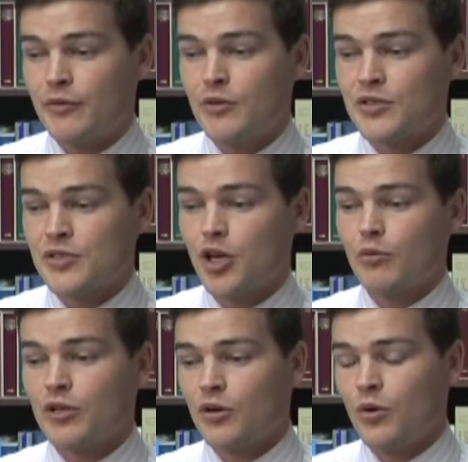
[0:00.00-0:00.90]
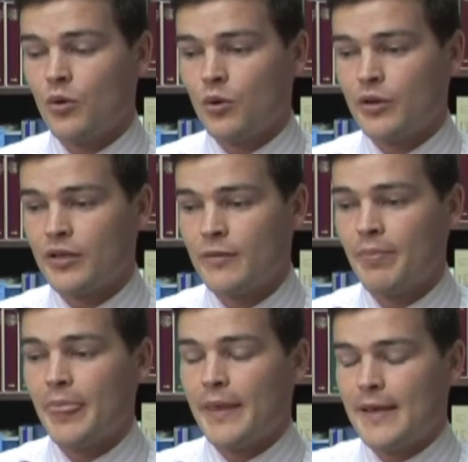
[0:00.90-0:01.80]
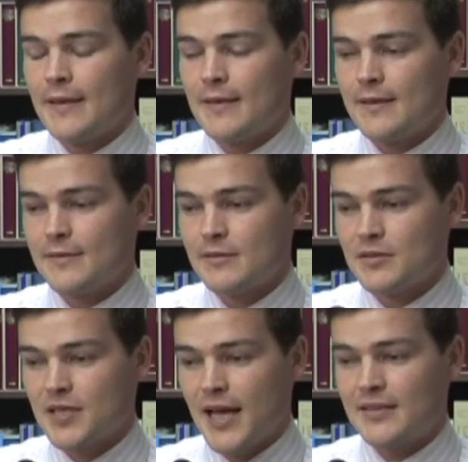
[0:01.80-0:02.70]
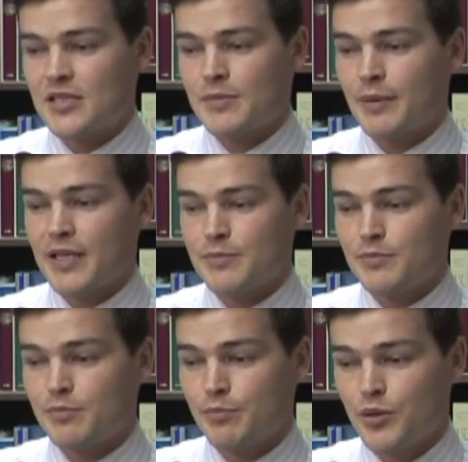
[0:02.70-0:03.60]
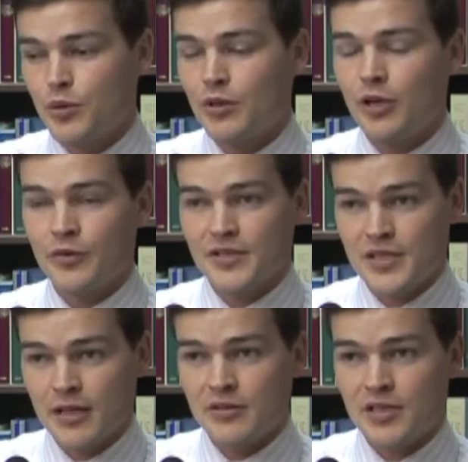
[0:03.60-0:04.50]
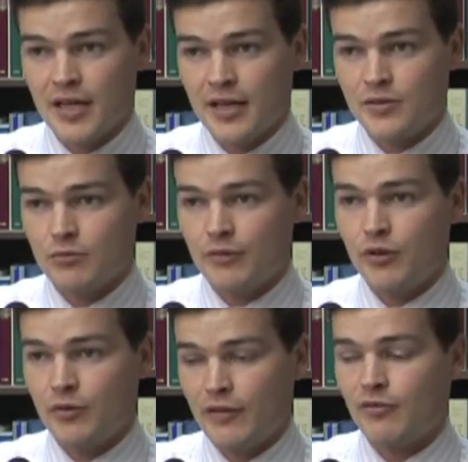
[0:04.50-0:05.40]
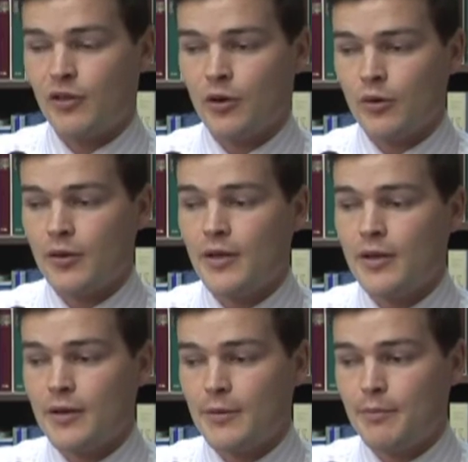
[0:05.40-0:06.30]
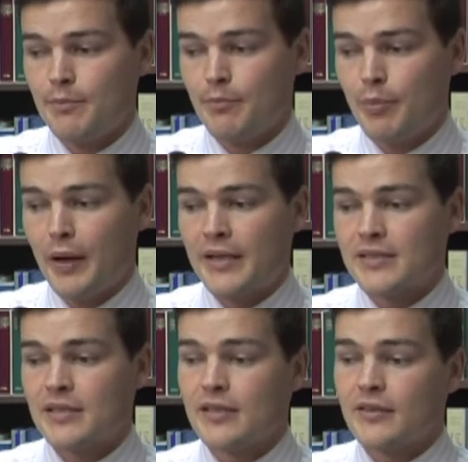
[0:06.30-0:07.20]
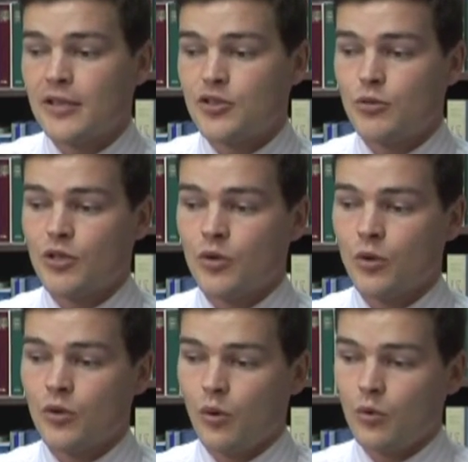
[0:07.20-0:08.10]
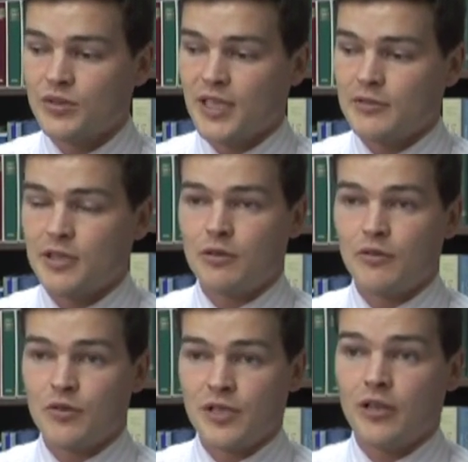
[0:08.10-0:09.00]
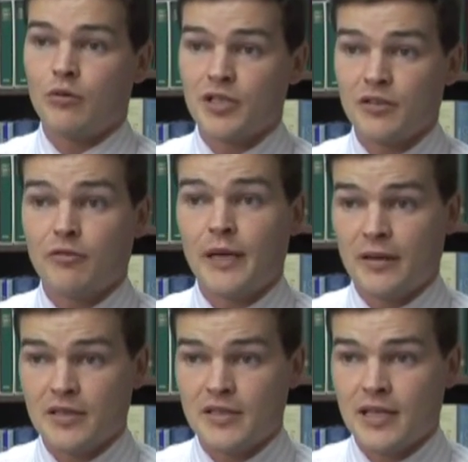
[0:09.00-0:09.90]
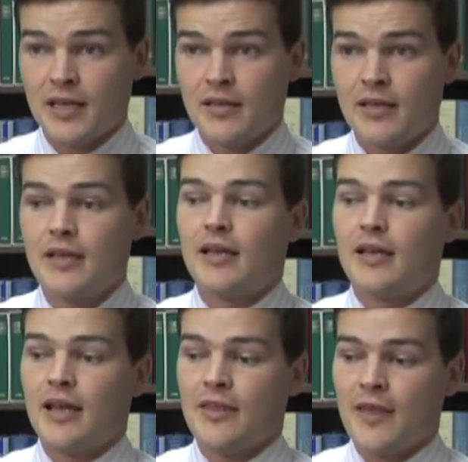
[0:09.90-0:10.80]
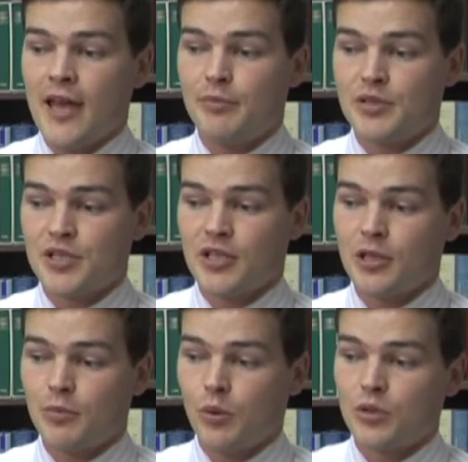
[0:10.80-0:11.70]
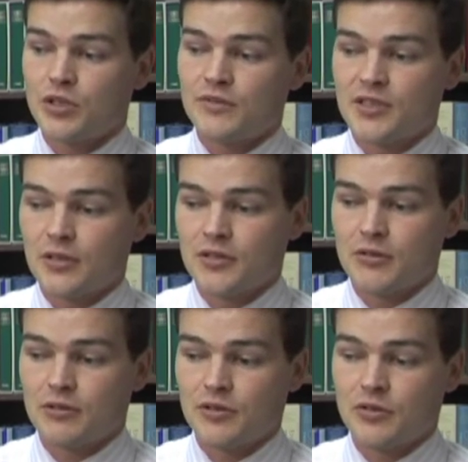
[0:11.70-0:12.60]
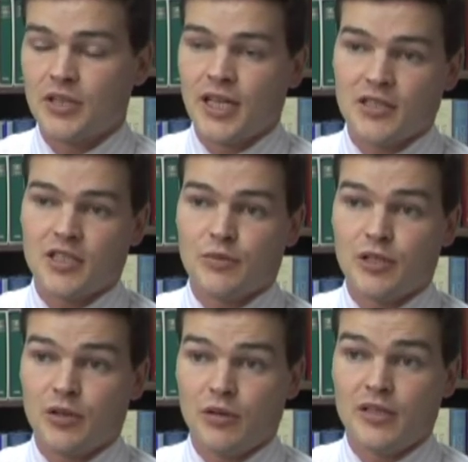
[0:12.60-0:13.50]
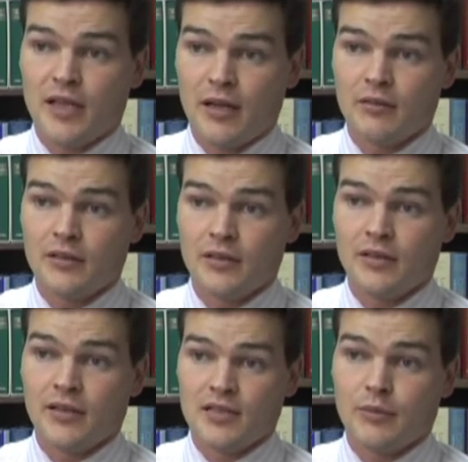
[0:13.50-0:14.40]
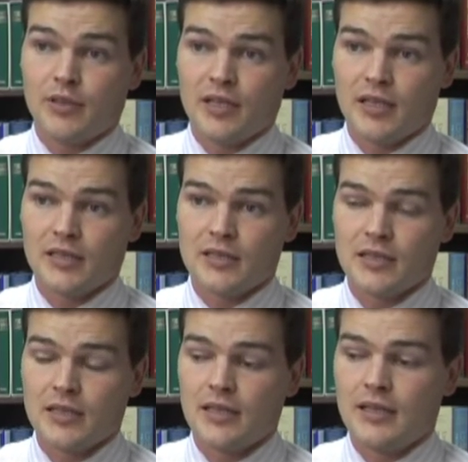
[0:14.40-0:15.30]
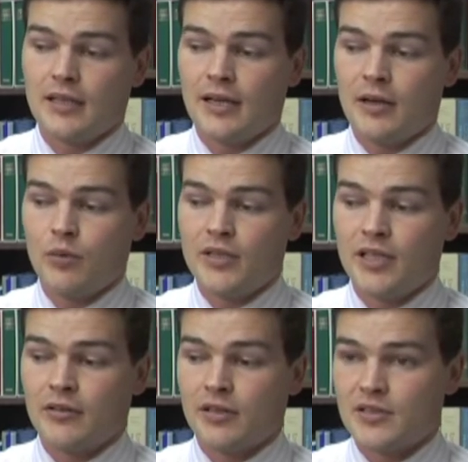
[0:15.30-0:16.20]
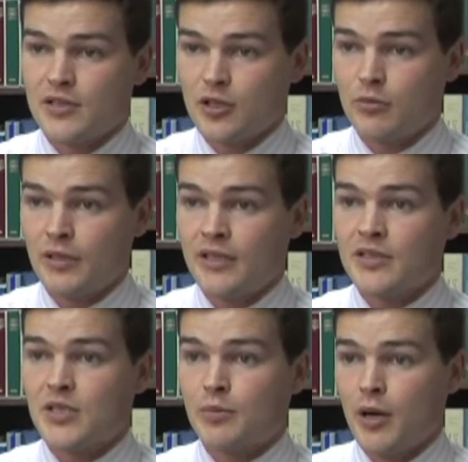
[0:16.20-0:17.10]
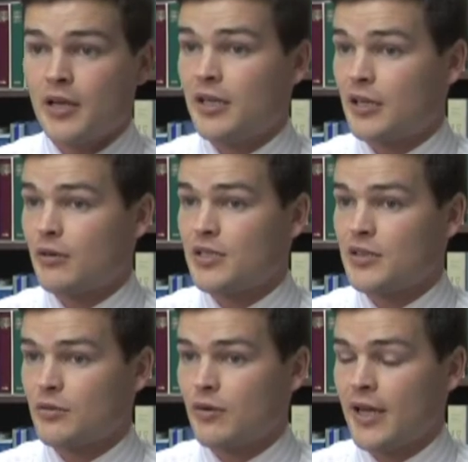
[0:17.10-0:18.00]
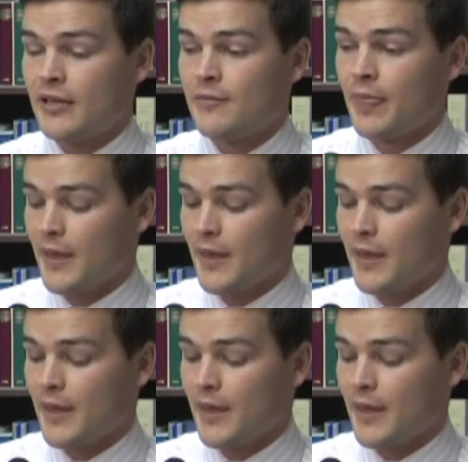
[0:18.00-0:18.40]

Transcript: Revenue does not record taxes based purely on the sales tax or revenue on that flow, but they do record all sales tax revenues that originate from out of the state, and that particular portion of sales tax revenues actually has been going down in the last couple of years. It went down considerably despite an increase in the rate.